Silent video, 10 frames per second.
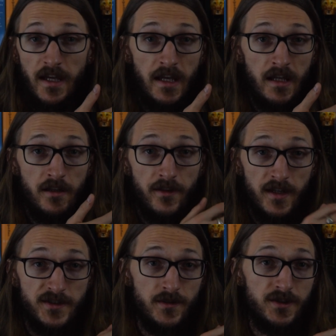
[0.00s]
and the
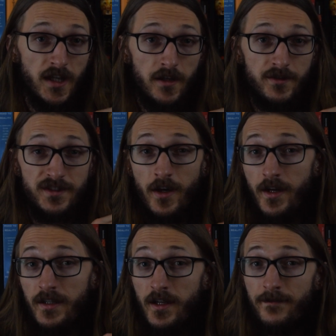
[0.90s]
History Channel's
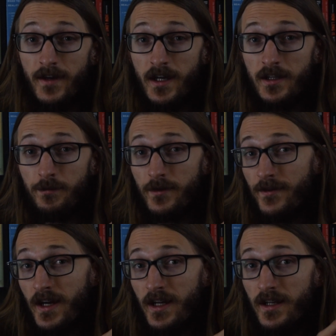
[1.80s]
Unidentified
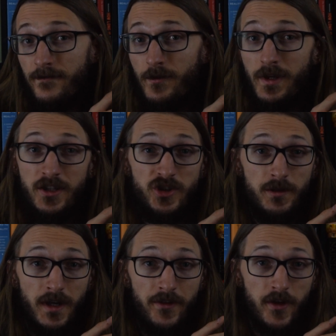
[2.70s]
provide information
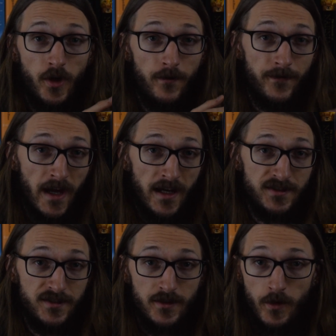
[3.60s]
about the Go
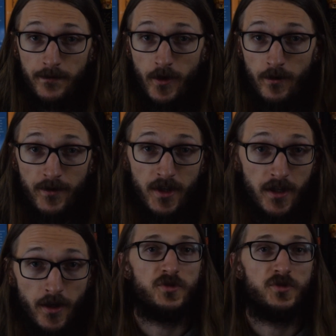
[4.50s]
Fast UFO video.